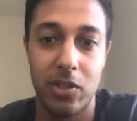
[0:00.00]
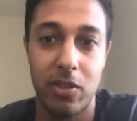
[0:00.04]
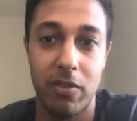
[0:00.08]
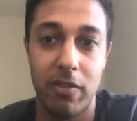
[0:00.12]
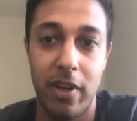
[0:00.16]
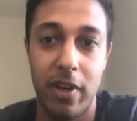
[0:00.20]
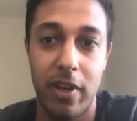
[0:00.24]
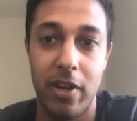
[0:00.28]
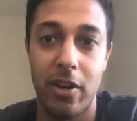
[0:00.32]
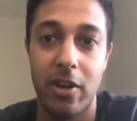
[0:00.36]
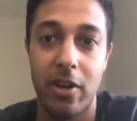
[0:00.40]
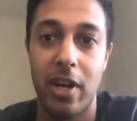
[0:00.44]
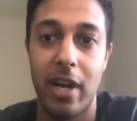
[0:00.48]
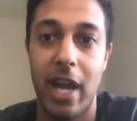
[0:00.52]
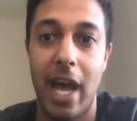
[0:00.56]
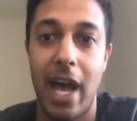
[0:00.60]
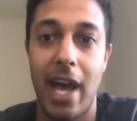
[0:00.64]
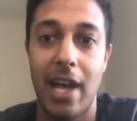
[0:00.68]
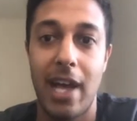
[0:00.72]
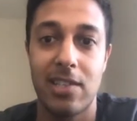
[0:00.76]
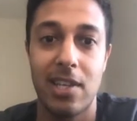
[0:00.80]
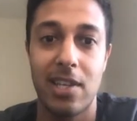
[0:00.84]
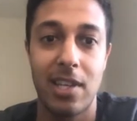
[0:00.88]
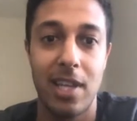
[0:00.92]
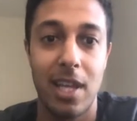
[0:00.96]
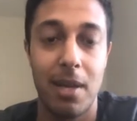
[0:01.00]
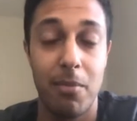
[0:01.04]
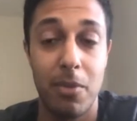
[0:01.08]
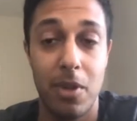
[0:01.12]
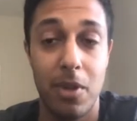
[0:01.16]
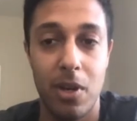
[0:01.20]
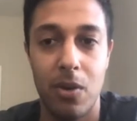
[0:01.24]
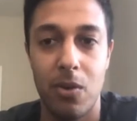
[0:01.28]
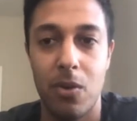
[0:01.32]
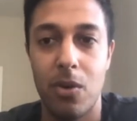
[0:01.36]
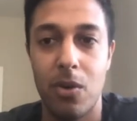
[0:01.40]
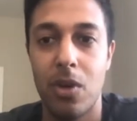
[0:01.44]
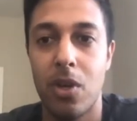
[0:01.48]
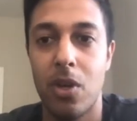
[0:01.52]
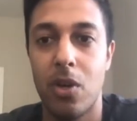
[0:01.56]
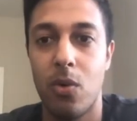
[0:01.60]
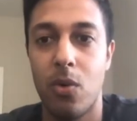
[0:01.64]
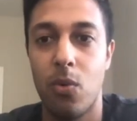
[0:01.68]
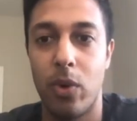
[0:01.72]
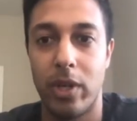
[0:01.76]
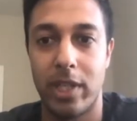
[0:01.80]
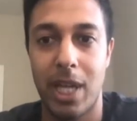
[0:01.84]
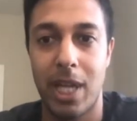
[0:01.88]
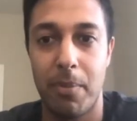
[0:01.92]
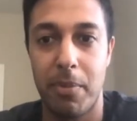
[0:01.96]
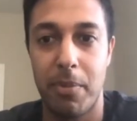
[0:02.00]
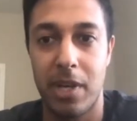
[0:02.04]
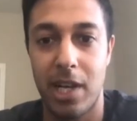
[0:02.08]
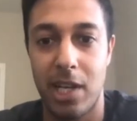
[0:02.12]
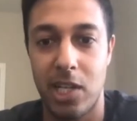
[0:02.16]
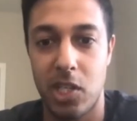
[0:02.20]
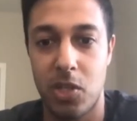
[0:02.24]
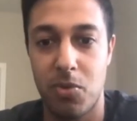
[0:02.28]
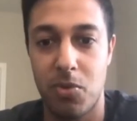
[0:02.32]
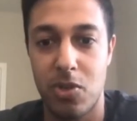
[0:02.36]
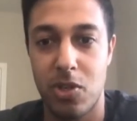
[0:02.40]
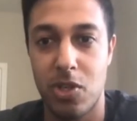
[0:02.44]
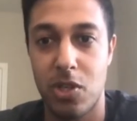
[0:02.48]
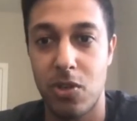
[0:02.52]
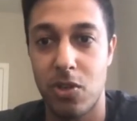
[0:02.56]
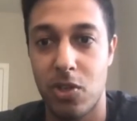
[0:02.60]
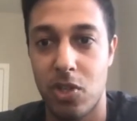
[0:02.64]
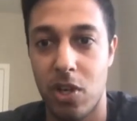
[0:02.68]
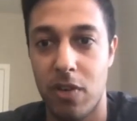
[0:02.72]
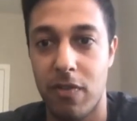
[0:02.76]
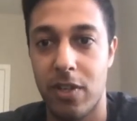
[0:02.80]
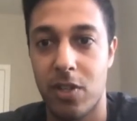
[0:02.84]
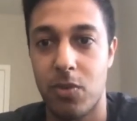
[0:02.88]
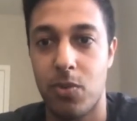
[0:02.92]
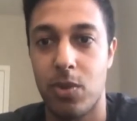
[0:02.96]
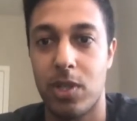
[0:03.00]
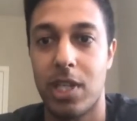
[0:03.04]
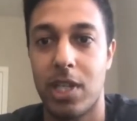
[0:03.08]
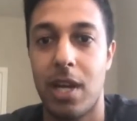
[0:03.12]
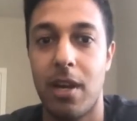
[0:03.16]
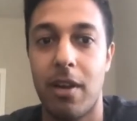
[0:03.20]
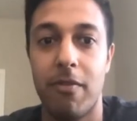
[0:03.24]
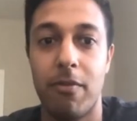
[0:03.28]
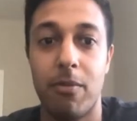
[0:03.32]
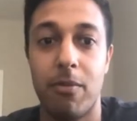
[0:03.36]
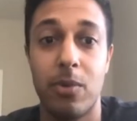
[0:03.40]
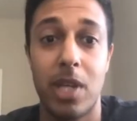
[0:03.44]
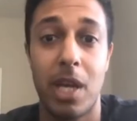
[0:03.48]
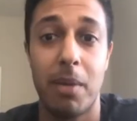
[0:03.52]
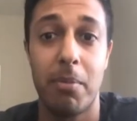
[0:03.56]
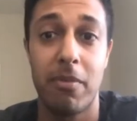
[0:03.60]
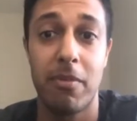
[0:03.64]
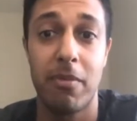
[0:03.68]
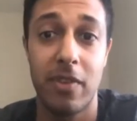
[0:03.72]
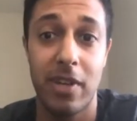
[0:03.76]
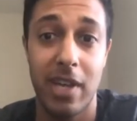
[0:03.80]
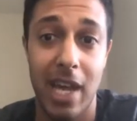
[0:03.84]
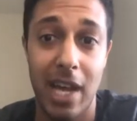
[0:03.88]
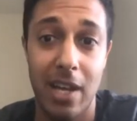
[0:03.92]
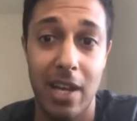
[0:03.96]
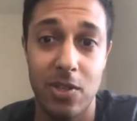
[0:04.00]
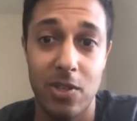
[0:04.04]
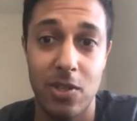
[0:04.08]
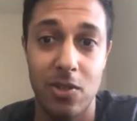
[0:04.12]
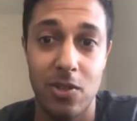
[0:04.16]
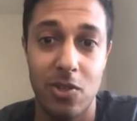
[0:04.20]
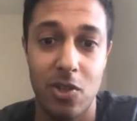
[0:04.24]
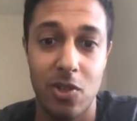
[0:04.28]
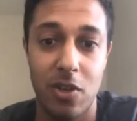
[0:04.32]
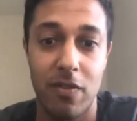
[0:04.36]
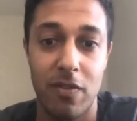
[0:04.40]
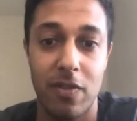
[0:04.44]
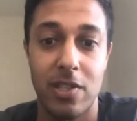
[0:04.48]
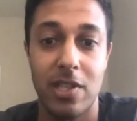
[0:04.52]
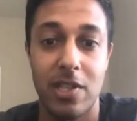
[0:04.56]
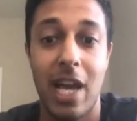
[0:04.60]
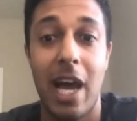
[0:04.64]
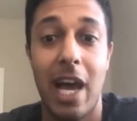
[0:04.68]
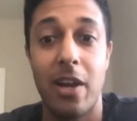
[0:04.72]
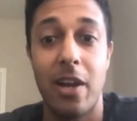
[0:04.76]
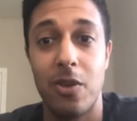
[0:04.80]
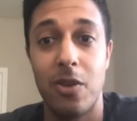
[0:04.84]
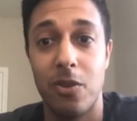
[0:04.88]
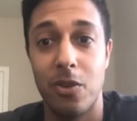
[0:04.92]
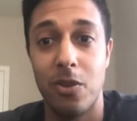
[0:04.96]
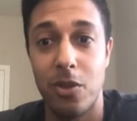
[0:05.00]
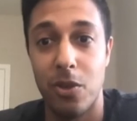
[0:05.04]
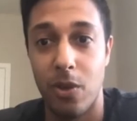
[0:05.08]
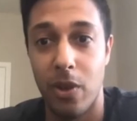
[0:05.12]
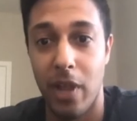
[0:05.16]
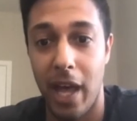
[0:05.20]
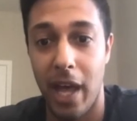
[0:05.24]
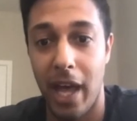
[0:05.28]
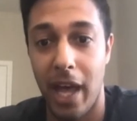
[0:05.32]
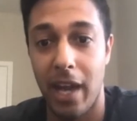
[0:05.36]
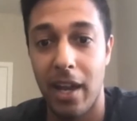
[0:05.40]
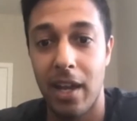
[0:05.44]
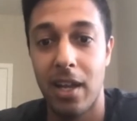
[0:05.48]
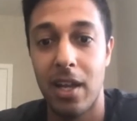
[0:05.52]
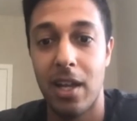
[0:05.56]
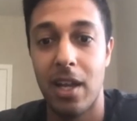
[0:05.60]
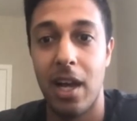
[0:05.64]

vendor and asking them, what type of customers do you service? What type of accounts do you service? How do you do that?